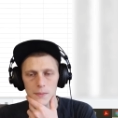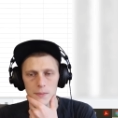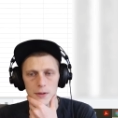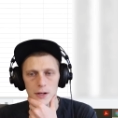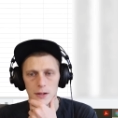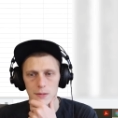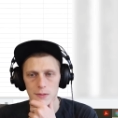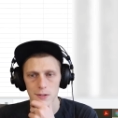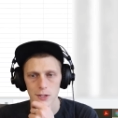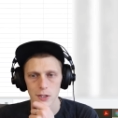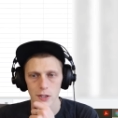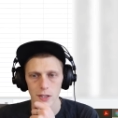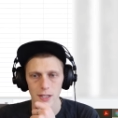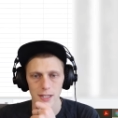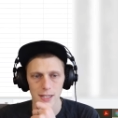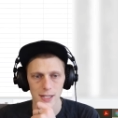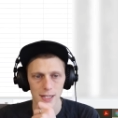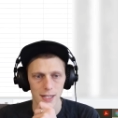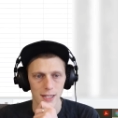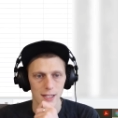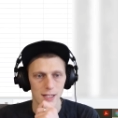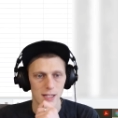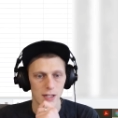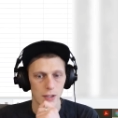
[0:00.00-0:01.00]
but I'm sure there's
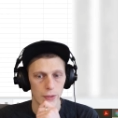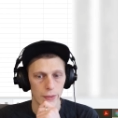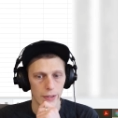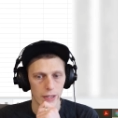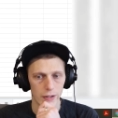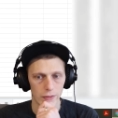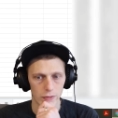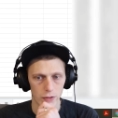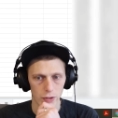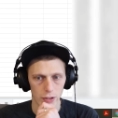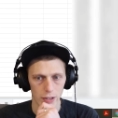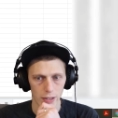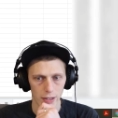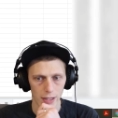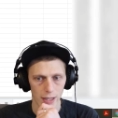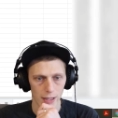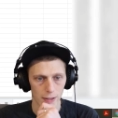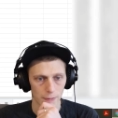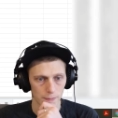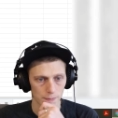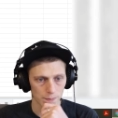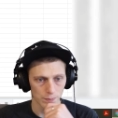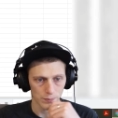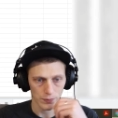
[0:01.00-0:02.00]
an easier way of doing that.
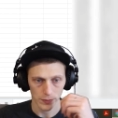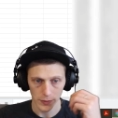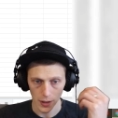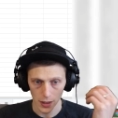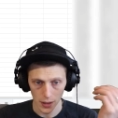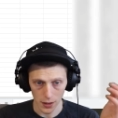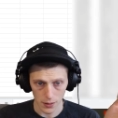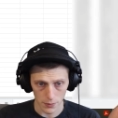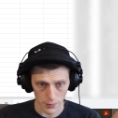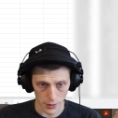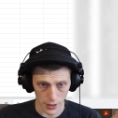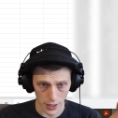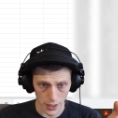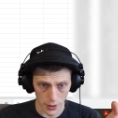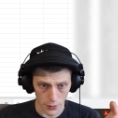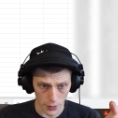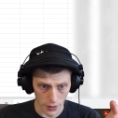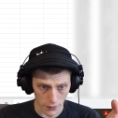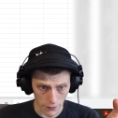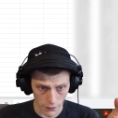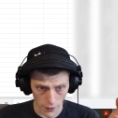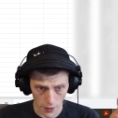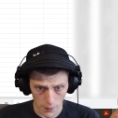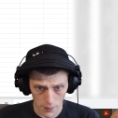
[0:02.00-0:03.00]
But
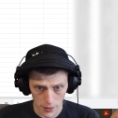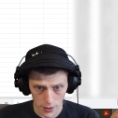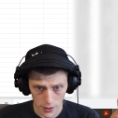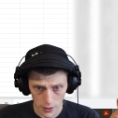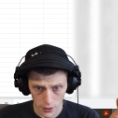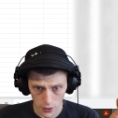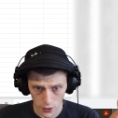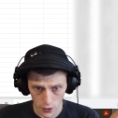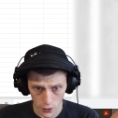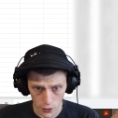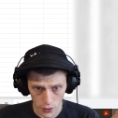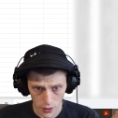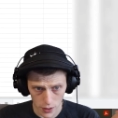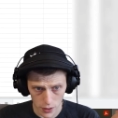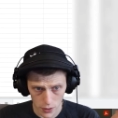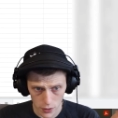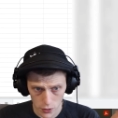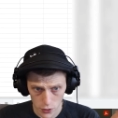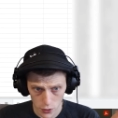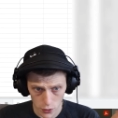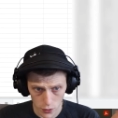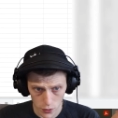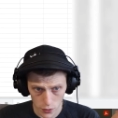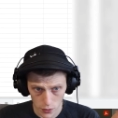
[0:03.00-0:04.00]
anyway, from here, you can
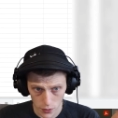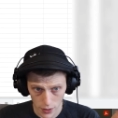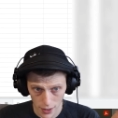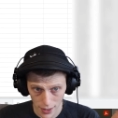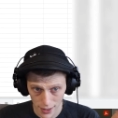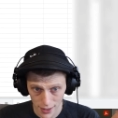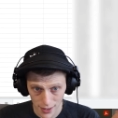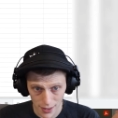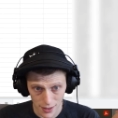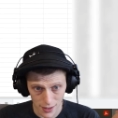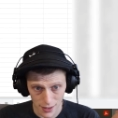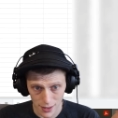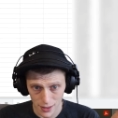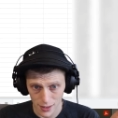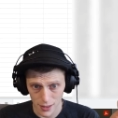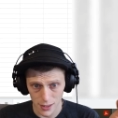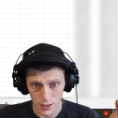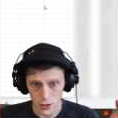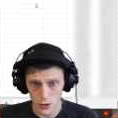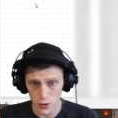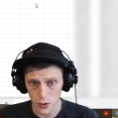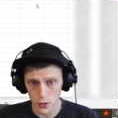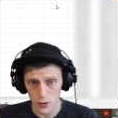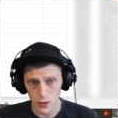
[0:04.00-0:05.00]
do anything
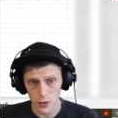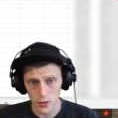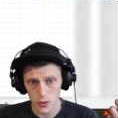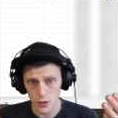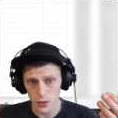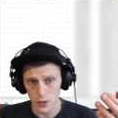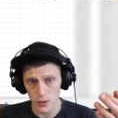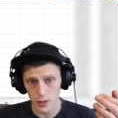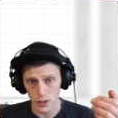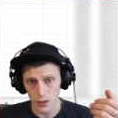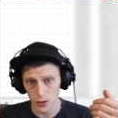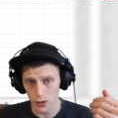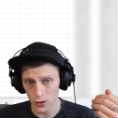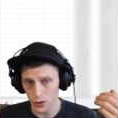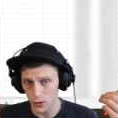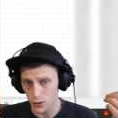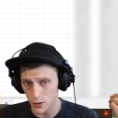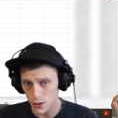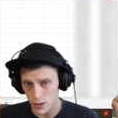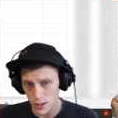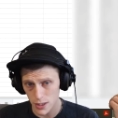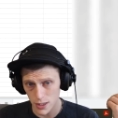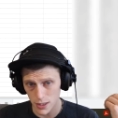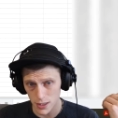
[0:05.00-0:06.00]
that you could do in
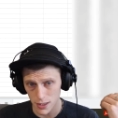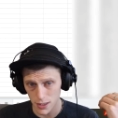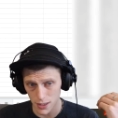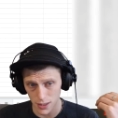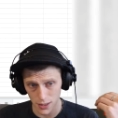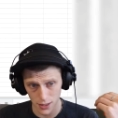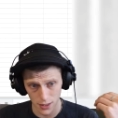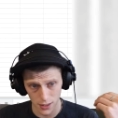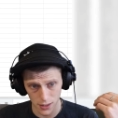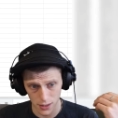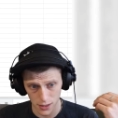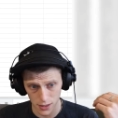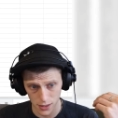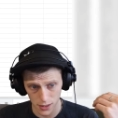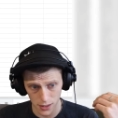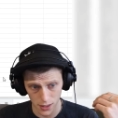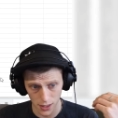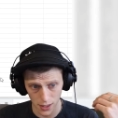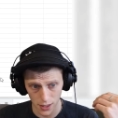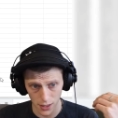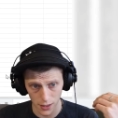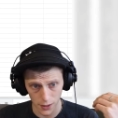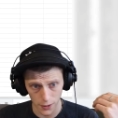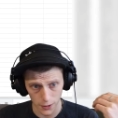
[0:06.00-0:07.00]
Google Sheets is
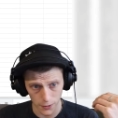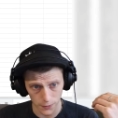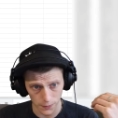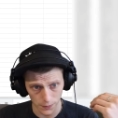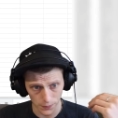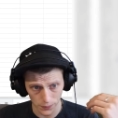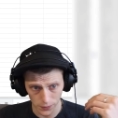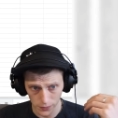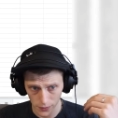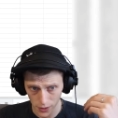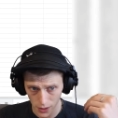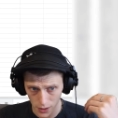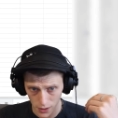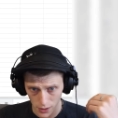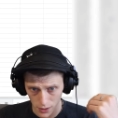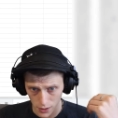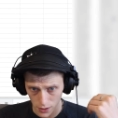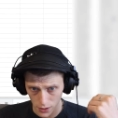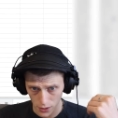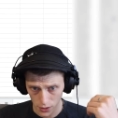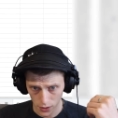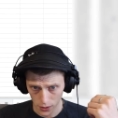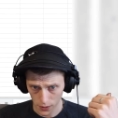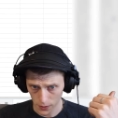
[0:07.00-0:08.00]
um,
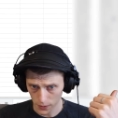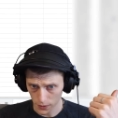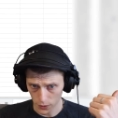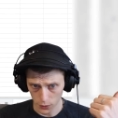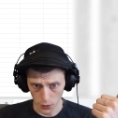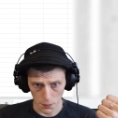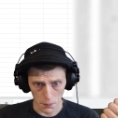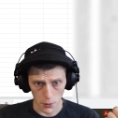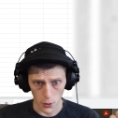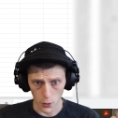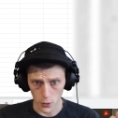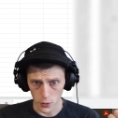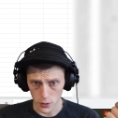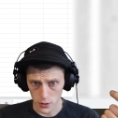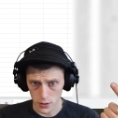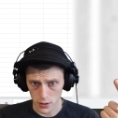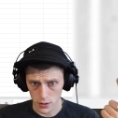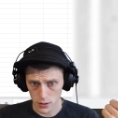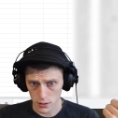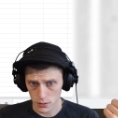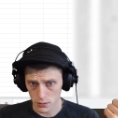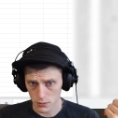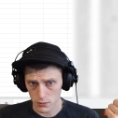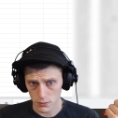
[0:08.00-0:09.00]

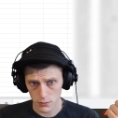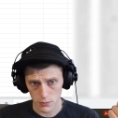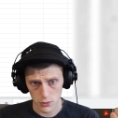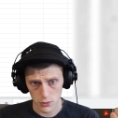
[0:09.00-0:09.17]
reports,